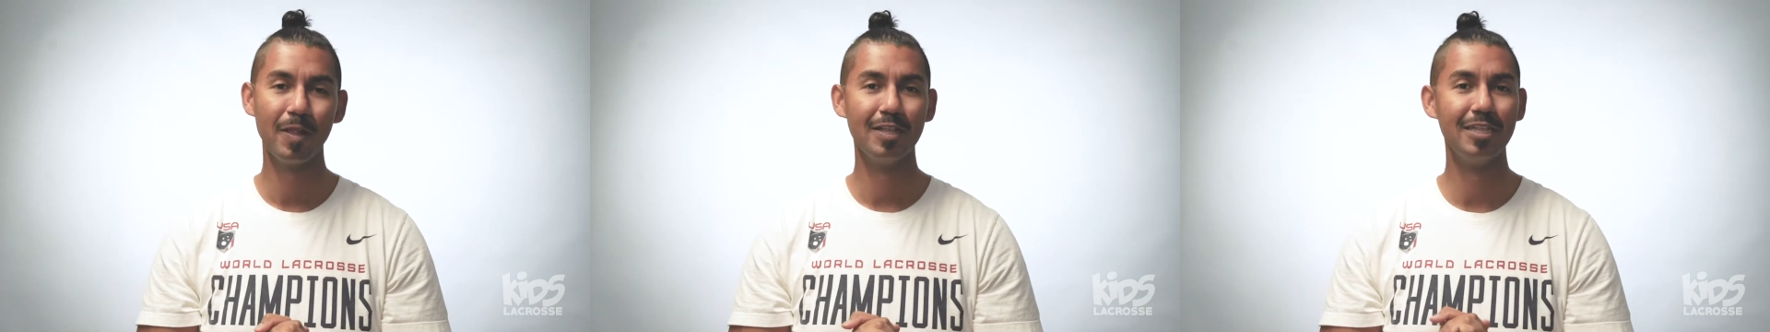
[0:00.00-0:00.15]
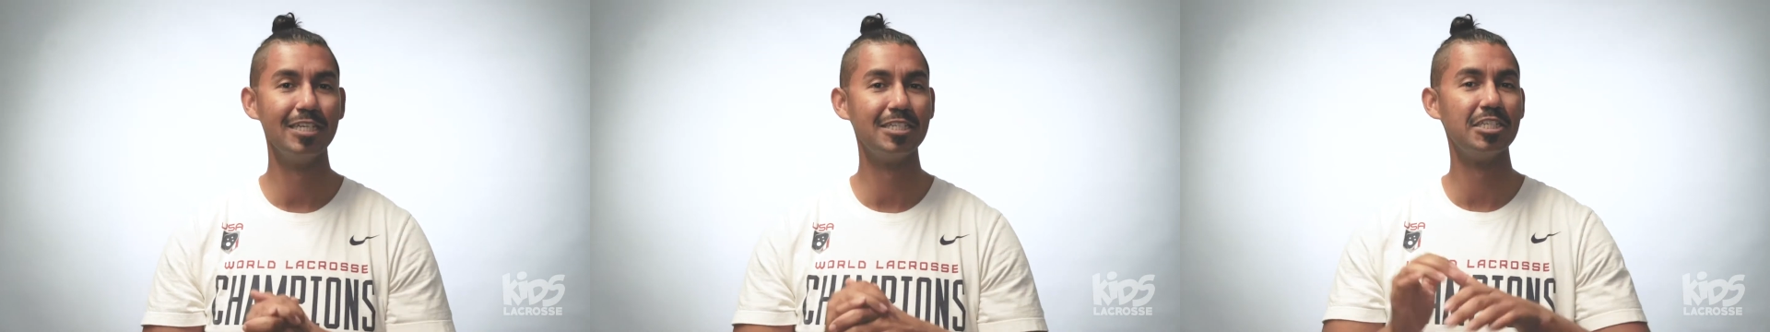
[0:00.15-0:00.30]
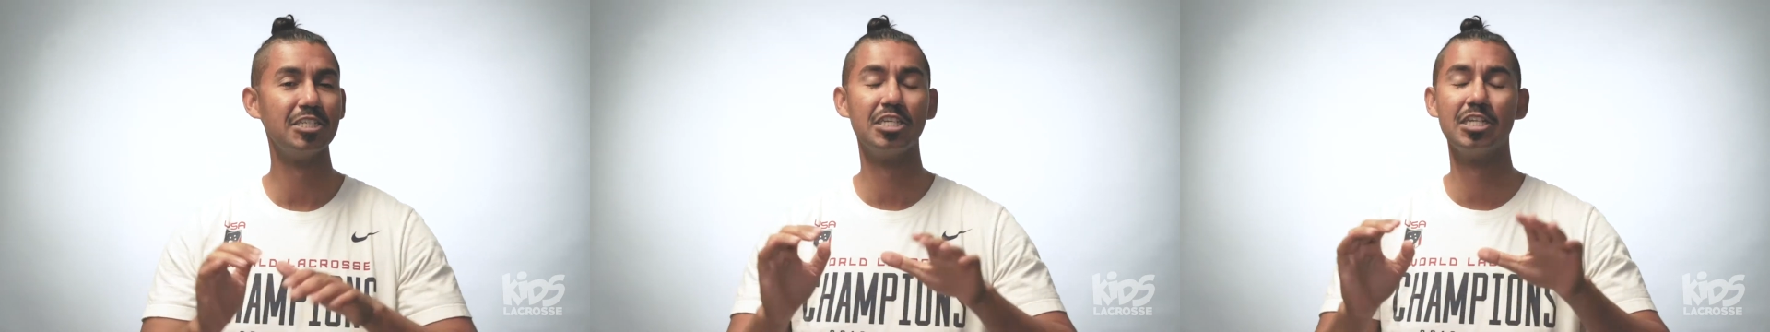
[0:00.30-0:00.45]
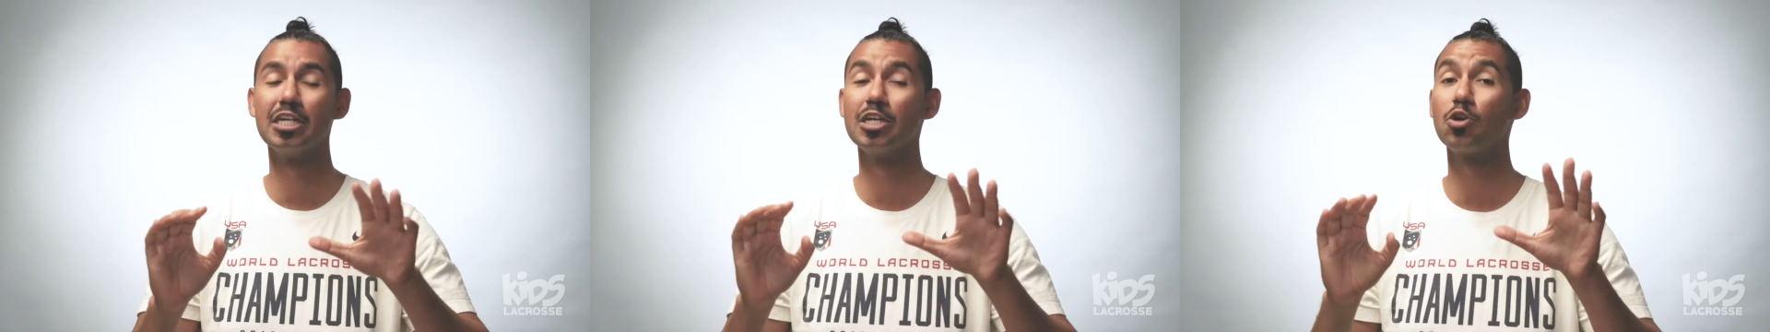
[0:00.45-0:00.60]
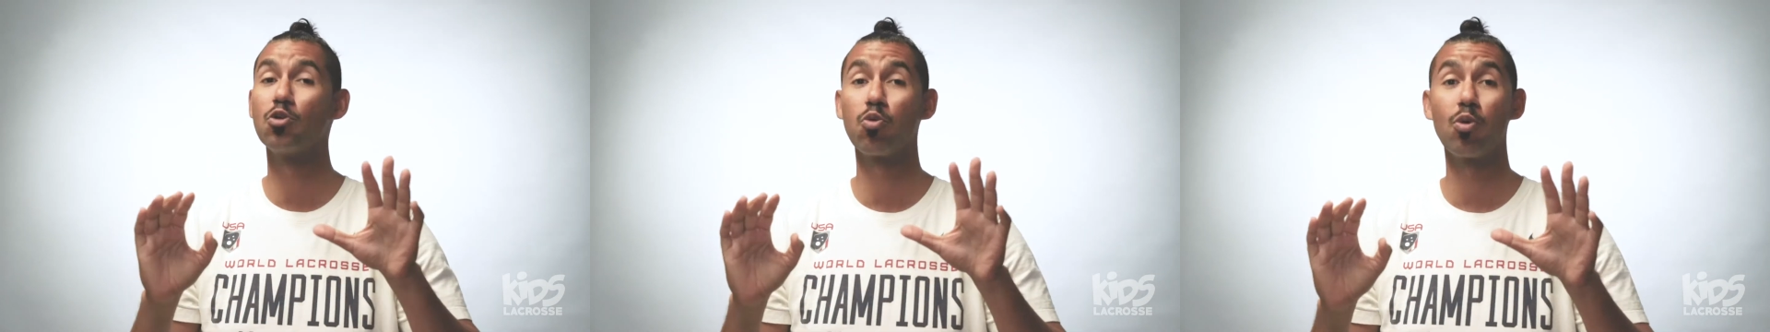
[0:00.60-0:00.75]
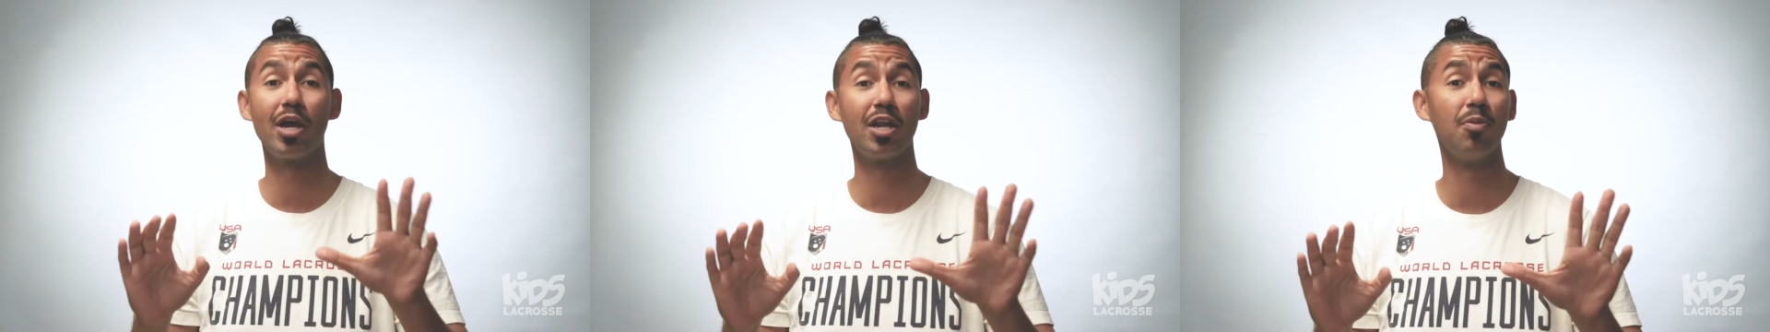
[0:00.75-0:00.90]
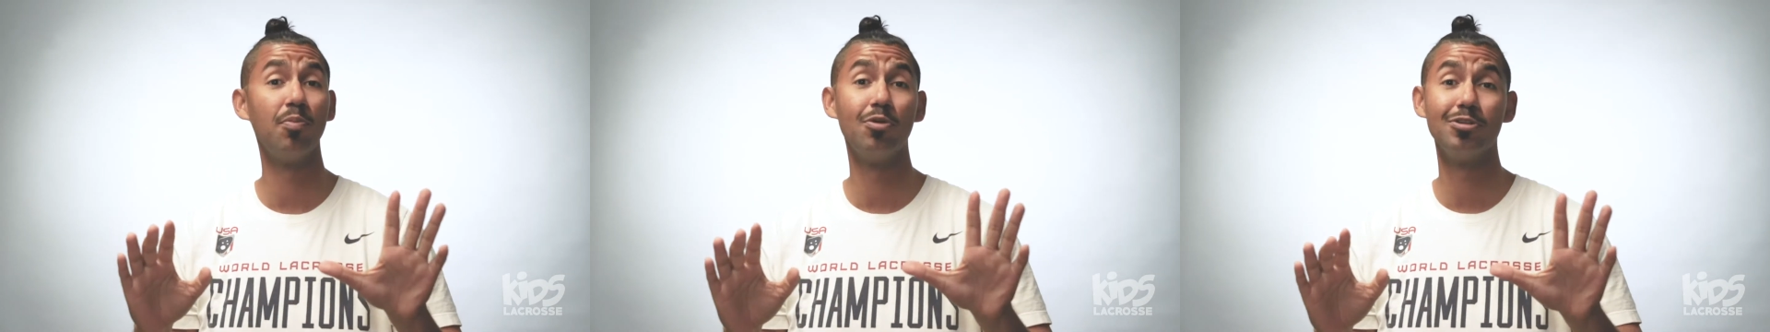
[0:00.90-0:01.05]
This is an
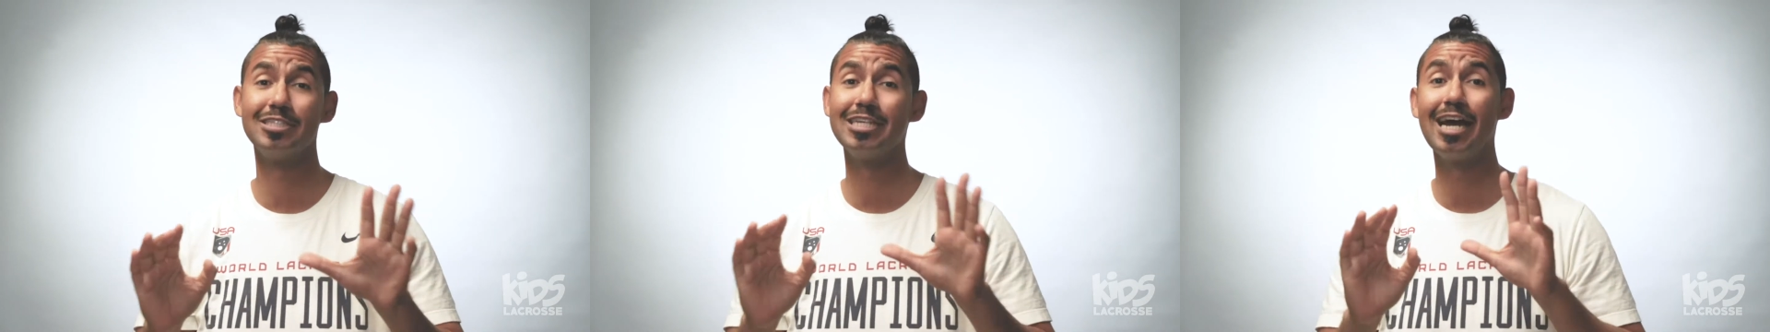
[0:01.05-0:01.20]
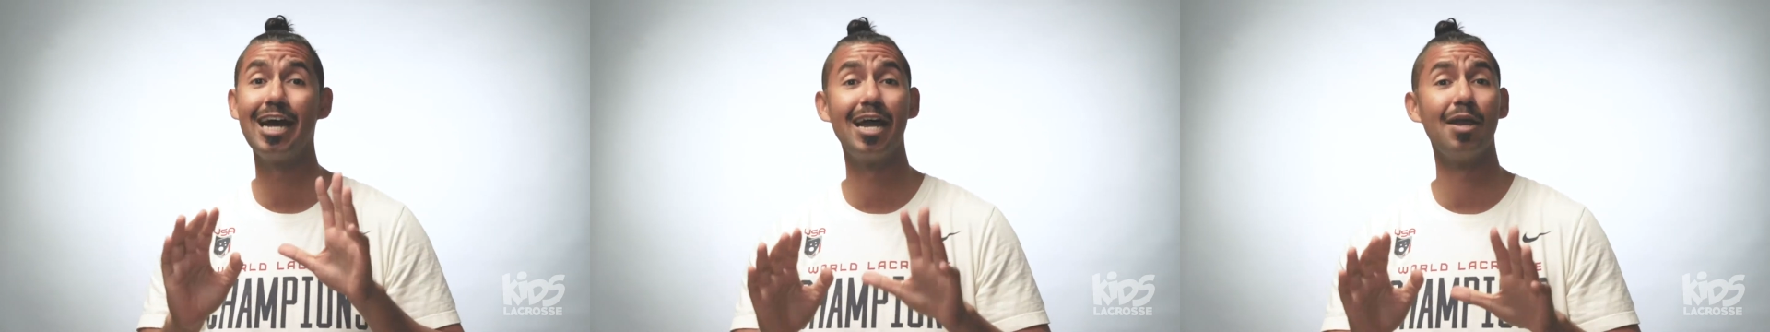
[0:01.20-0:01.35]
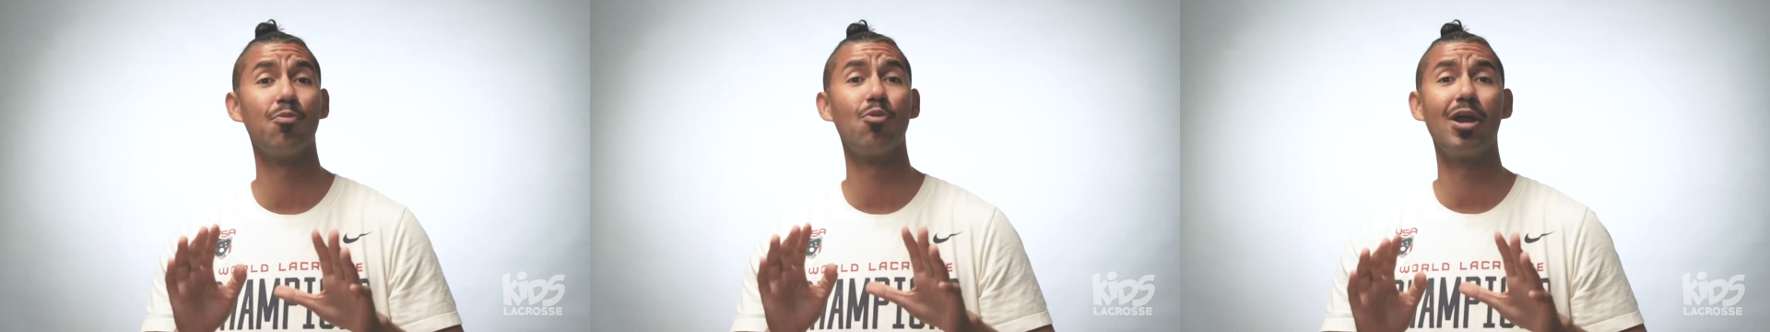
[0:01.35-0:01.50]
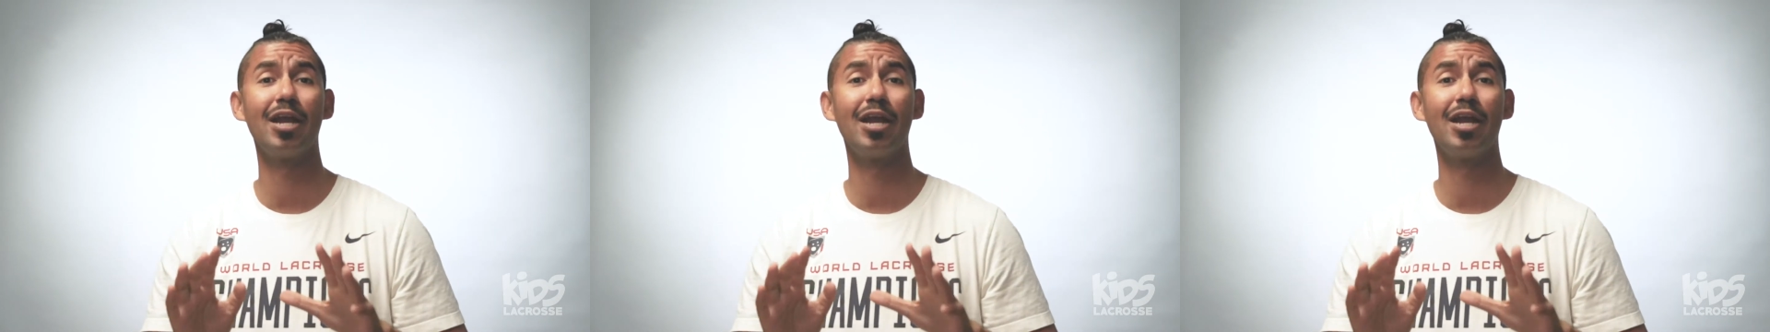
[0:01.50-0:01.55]
incredible time